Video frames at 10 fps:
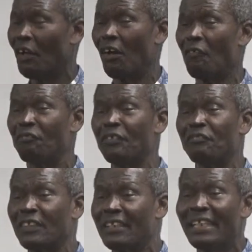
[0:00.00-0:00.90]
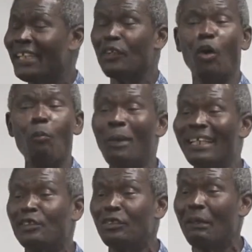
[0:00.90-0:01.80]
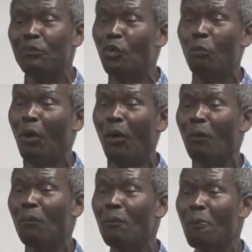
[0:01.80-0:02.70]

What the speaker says: or 15, it don't matter to them no more.